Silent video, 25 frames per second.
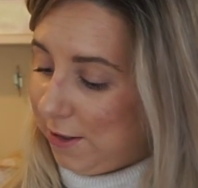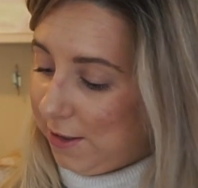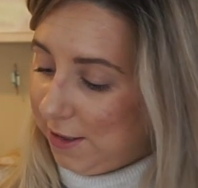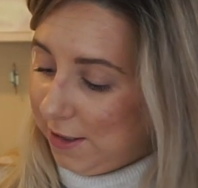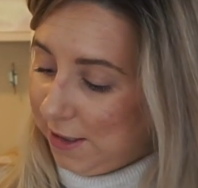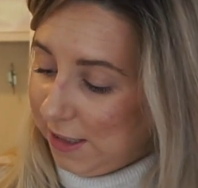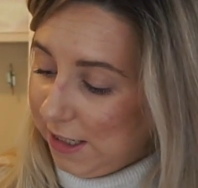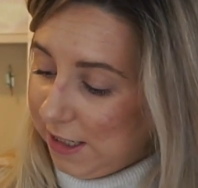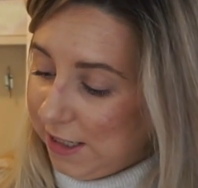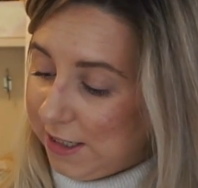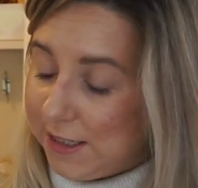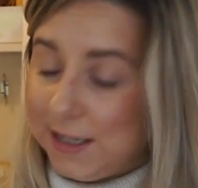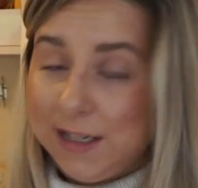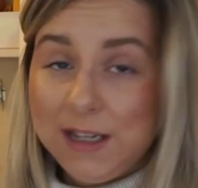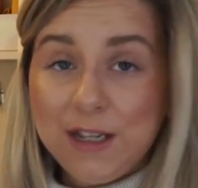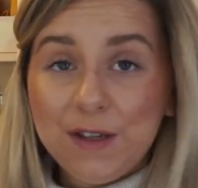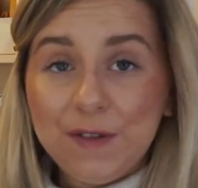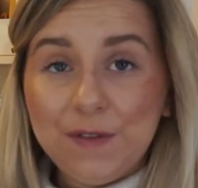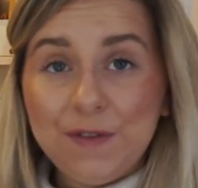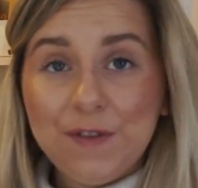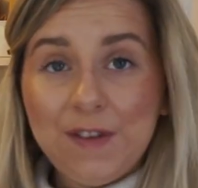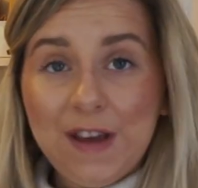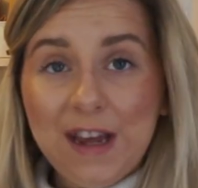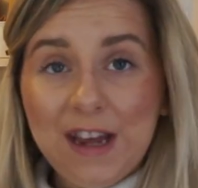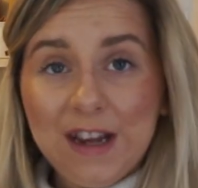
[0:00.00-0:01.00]
DC
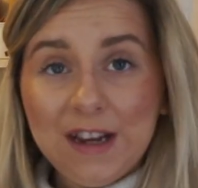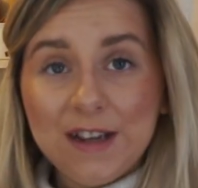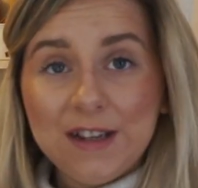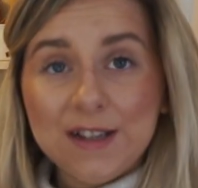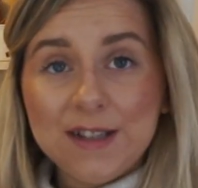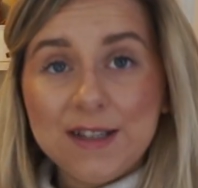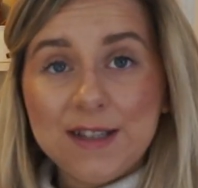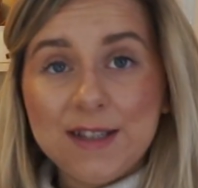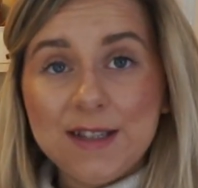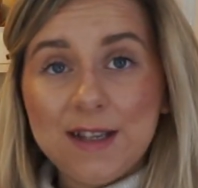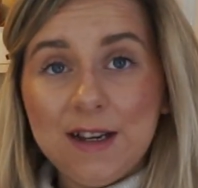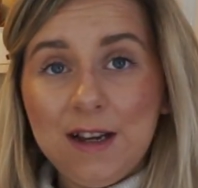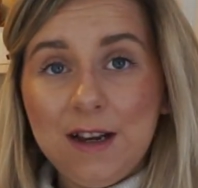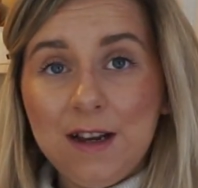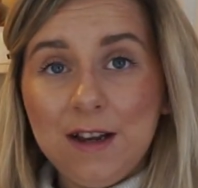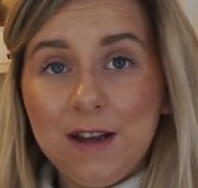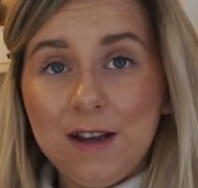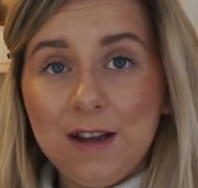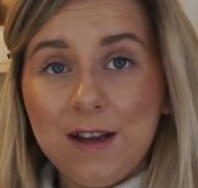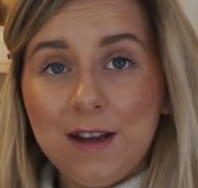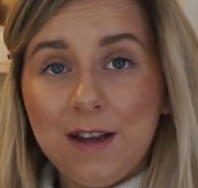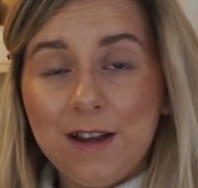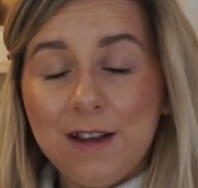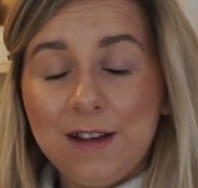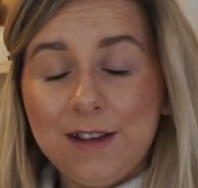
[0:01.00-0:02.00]
Fix
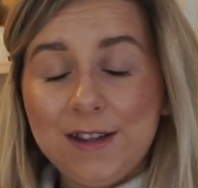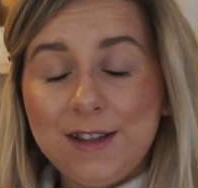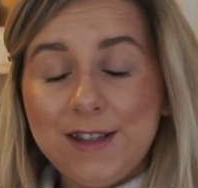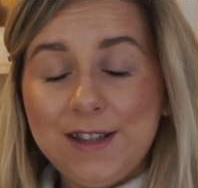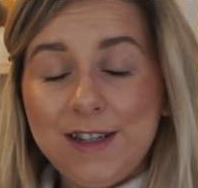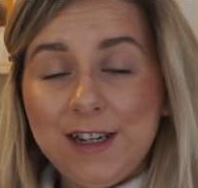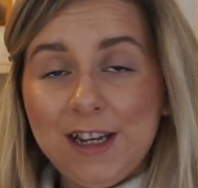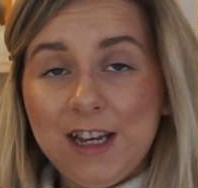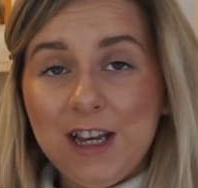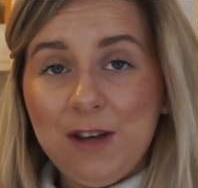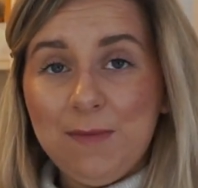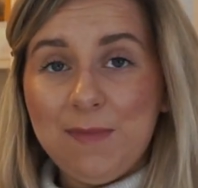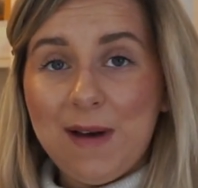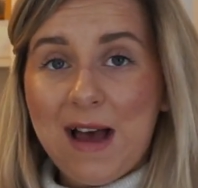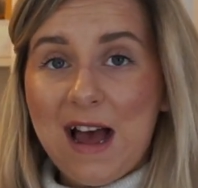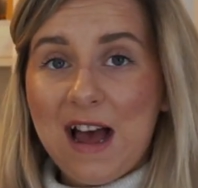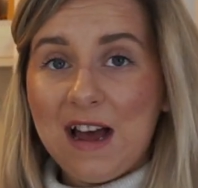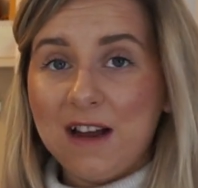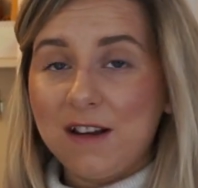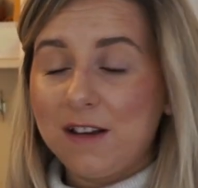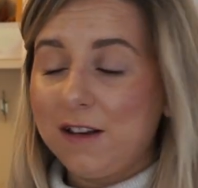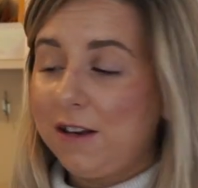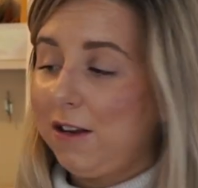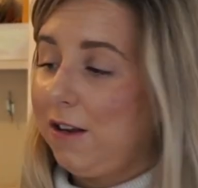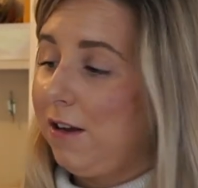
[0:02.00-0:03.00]
sticky
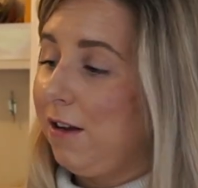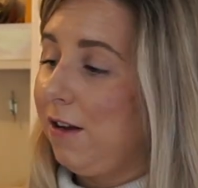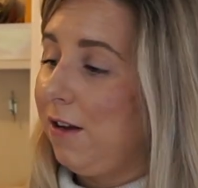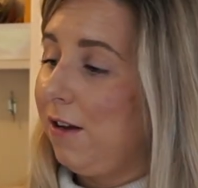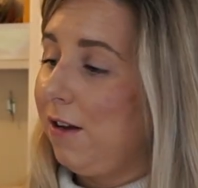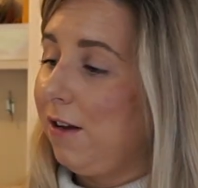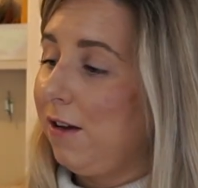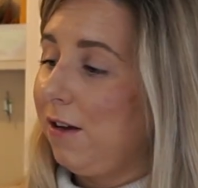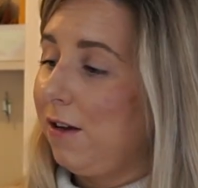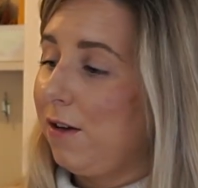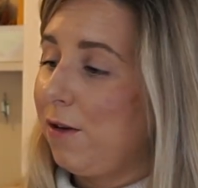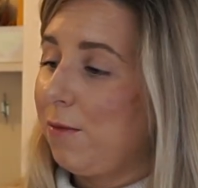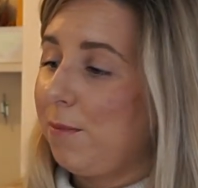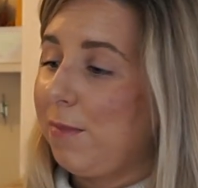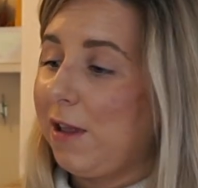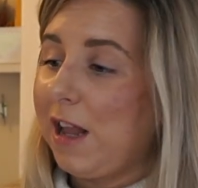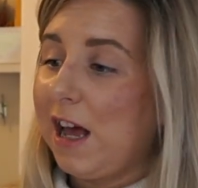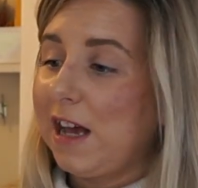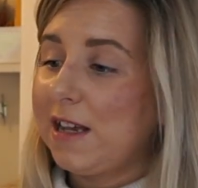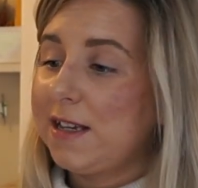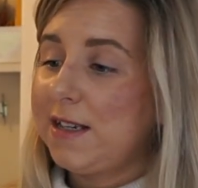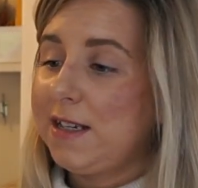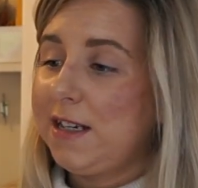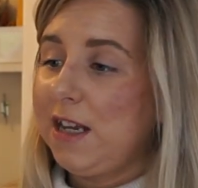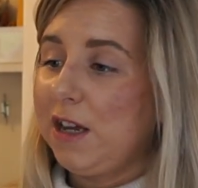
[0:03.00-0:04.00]
back
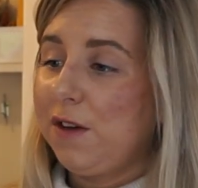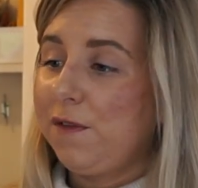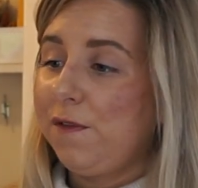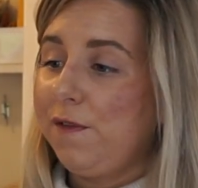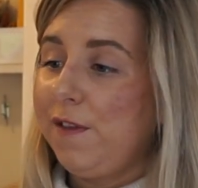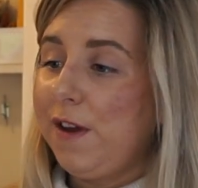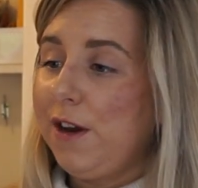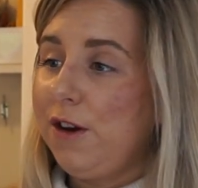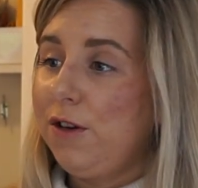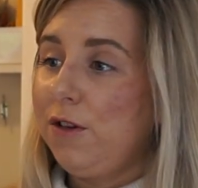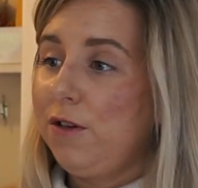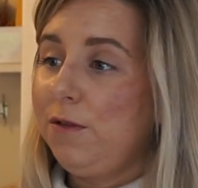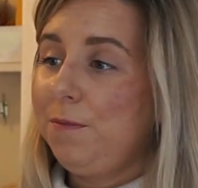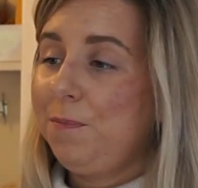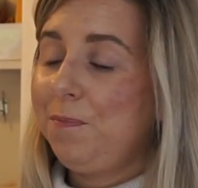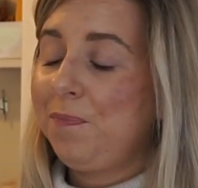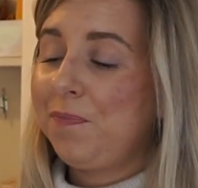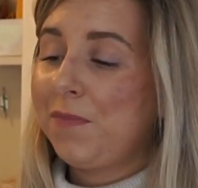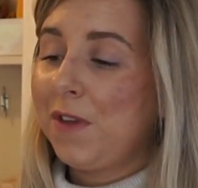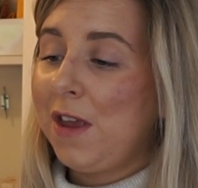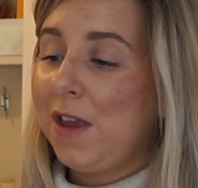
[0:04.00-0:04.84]
plastic vinyl.